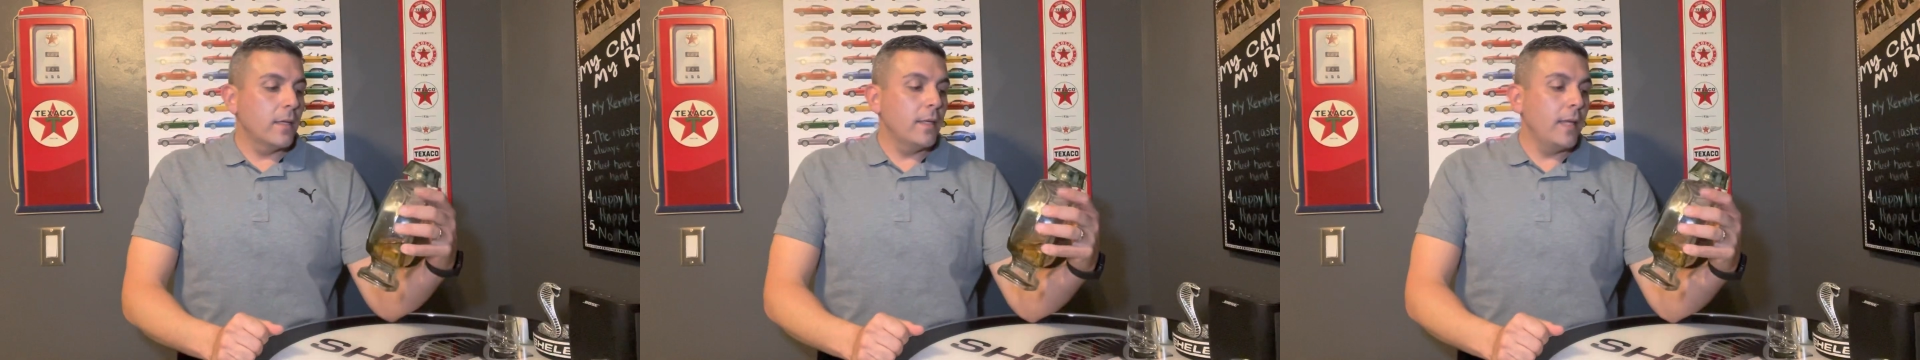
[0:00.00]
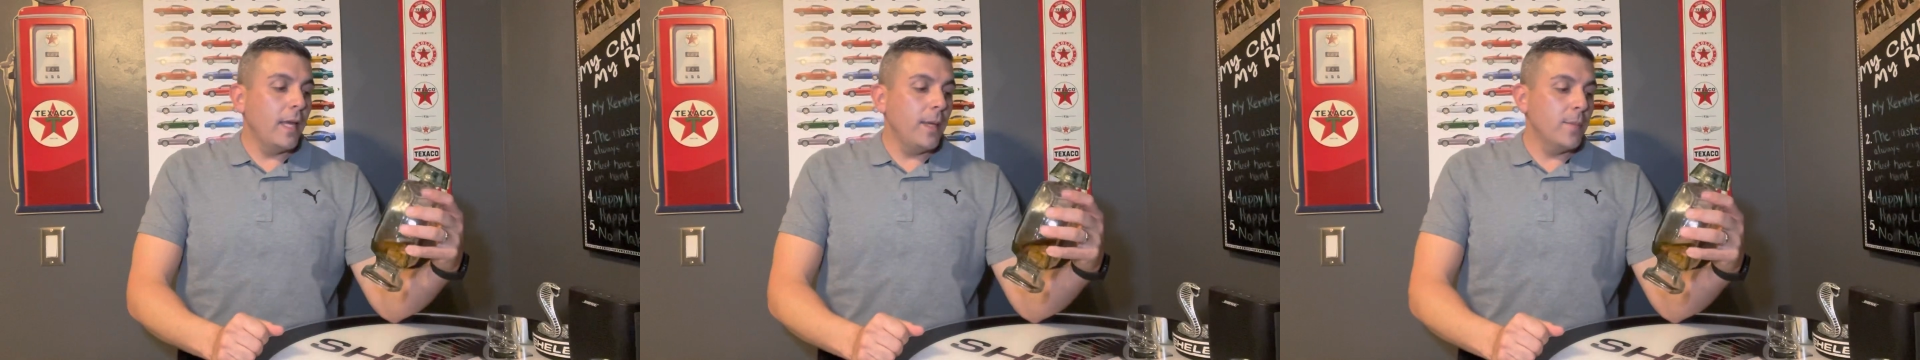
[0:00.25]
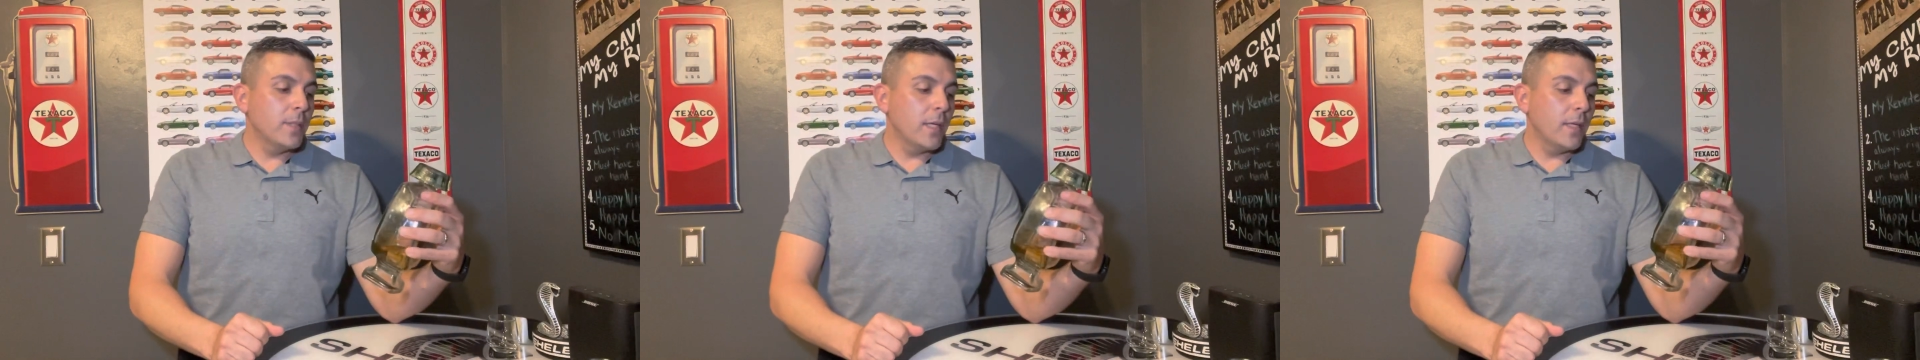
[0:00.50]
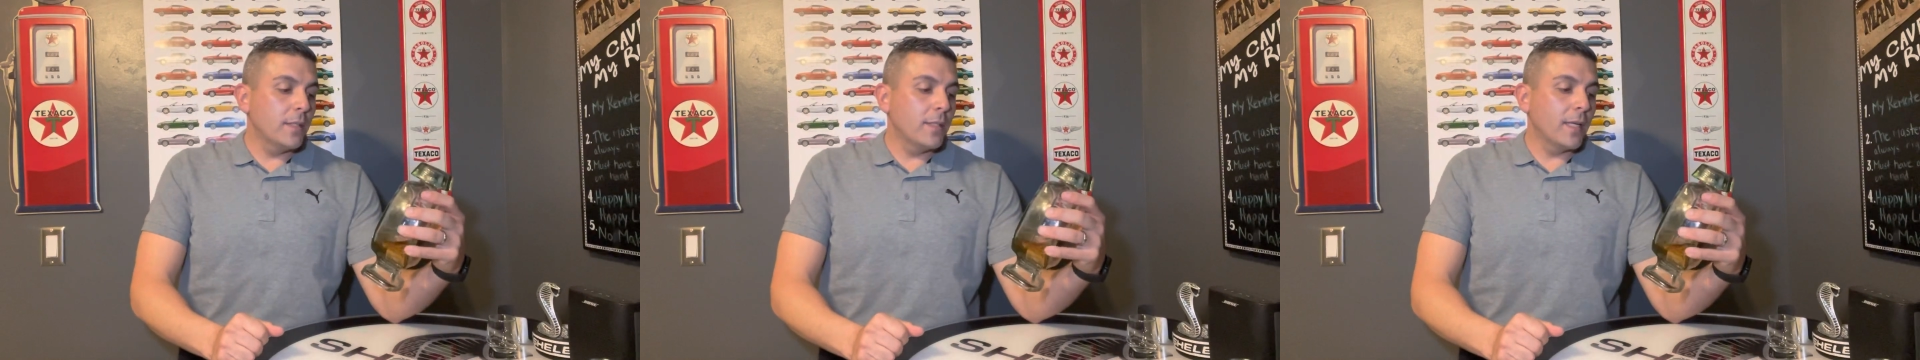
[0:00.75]
named
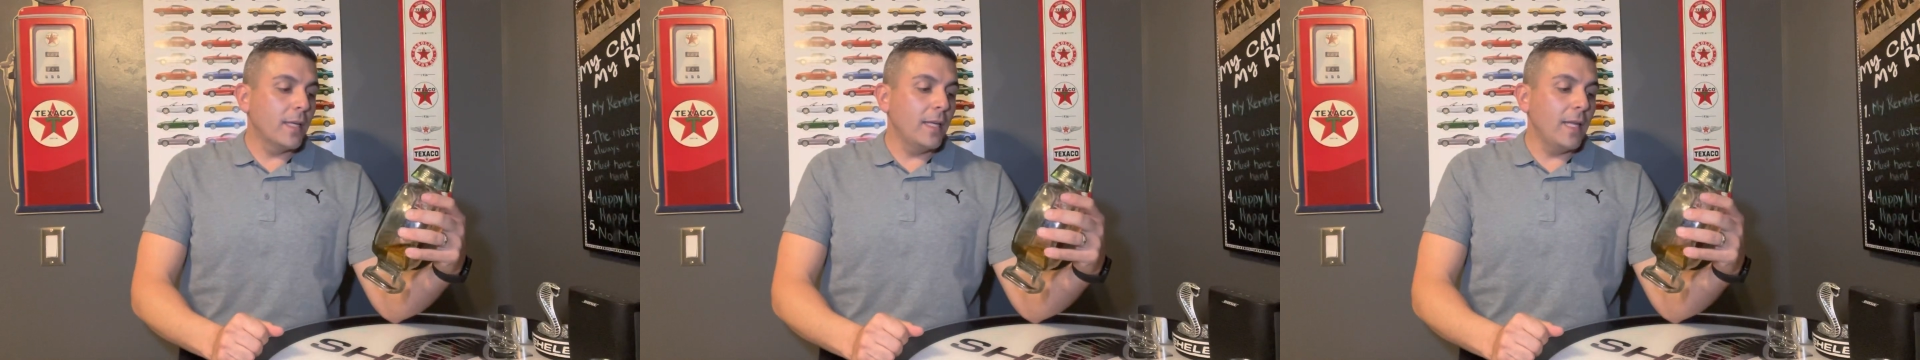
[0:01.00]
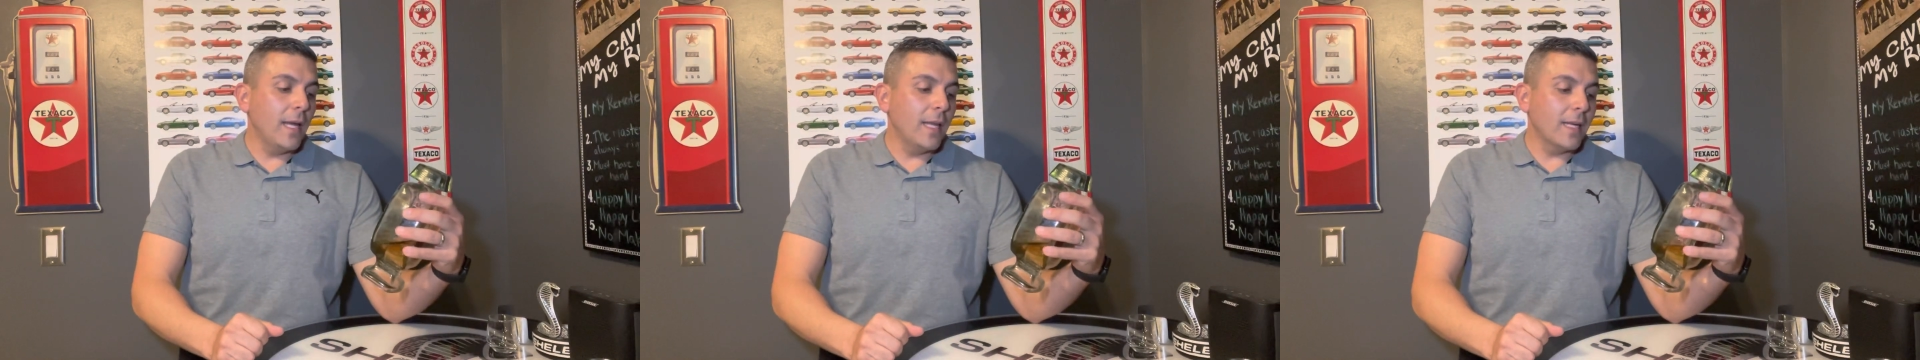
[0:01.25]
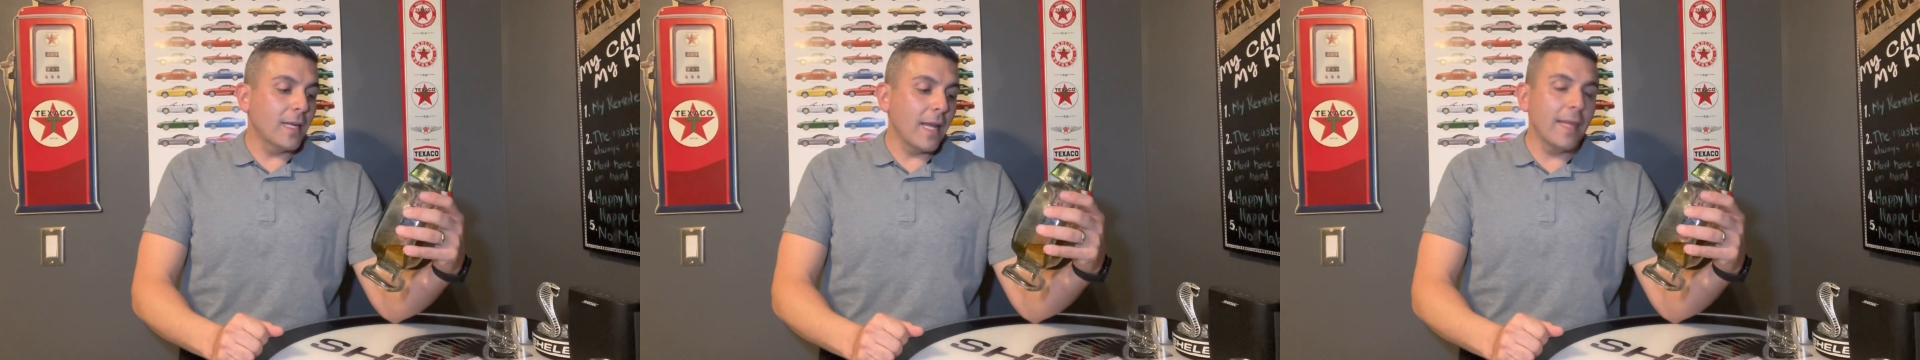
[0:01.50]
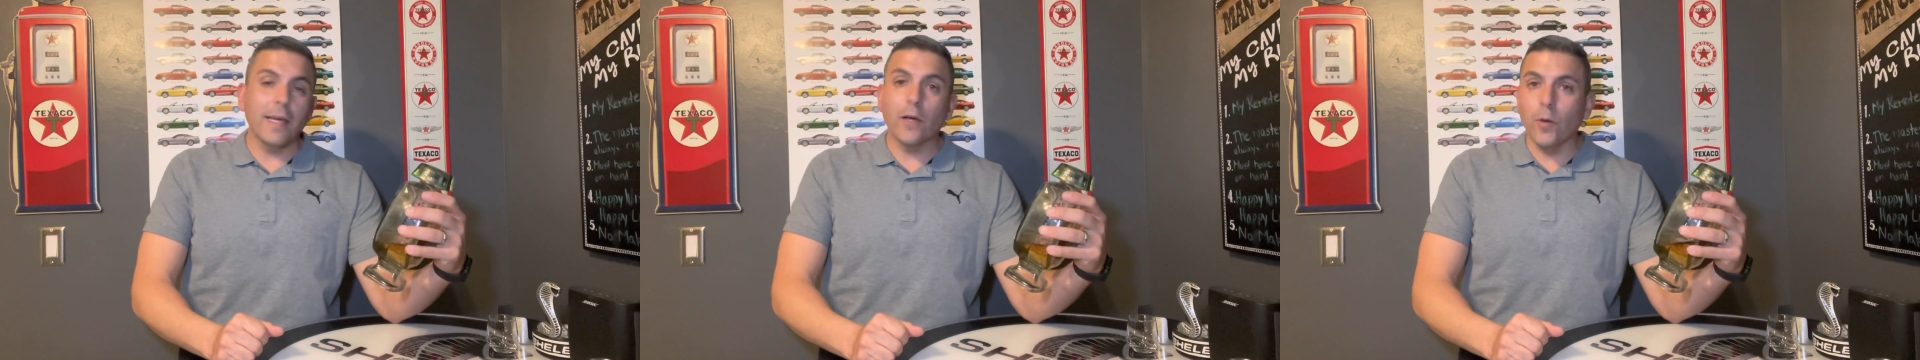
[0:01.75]
Tequila
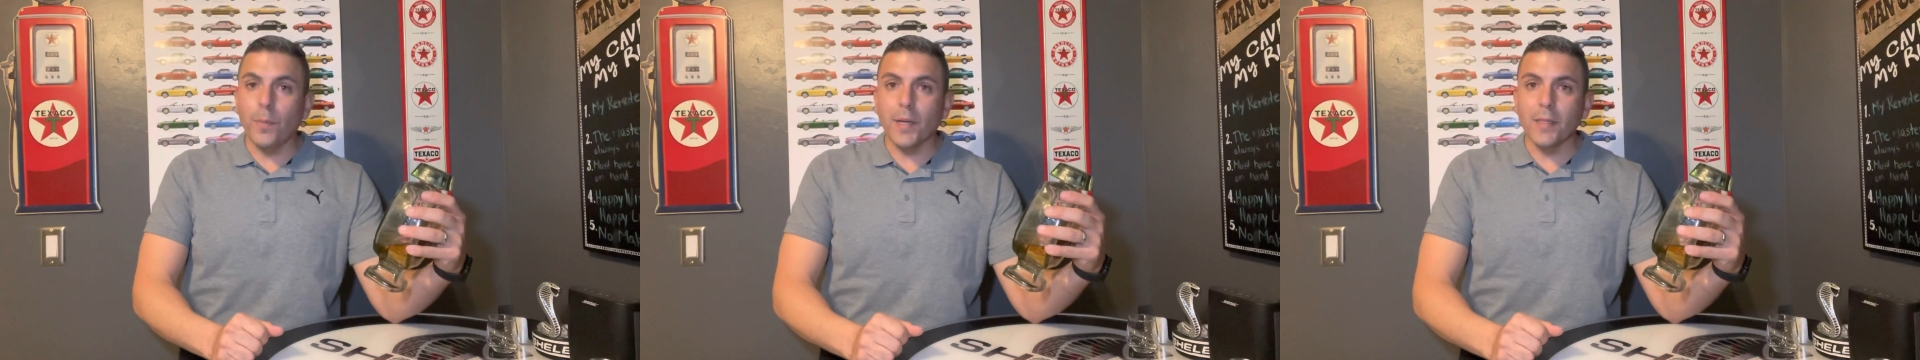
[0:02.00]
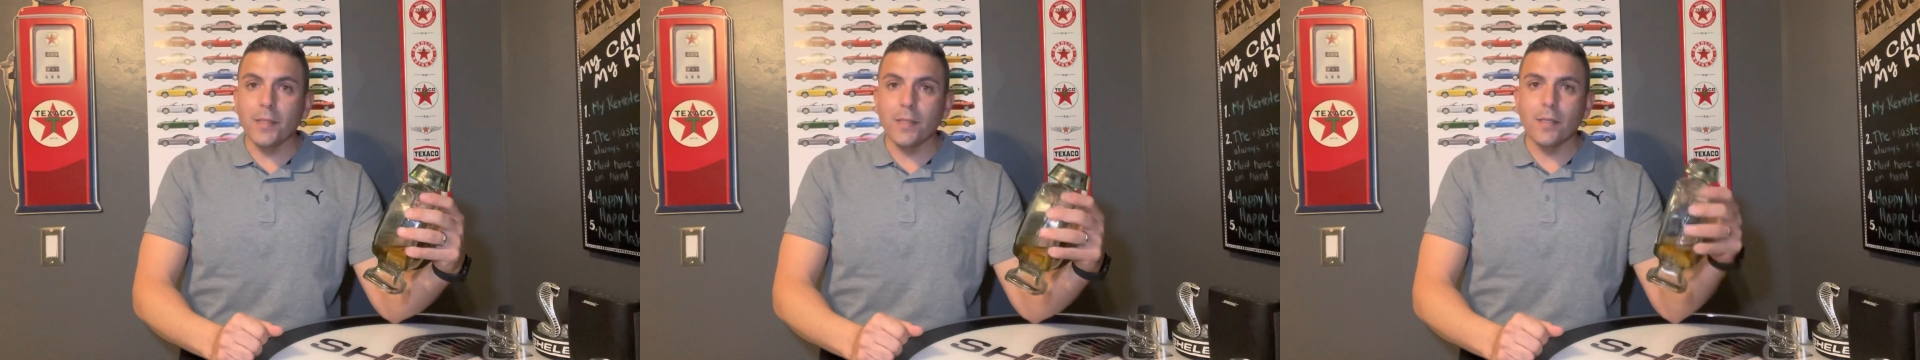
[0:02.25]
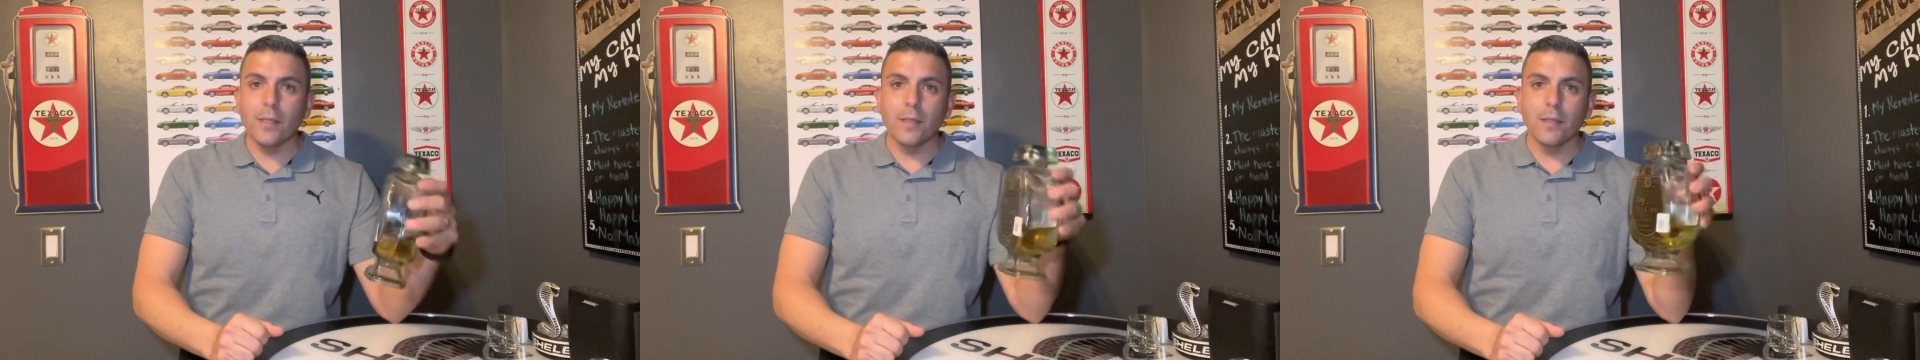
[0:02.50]
Rey de Copas.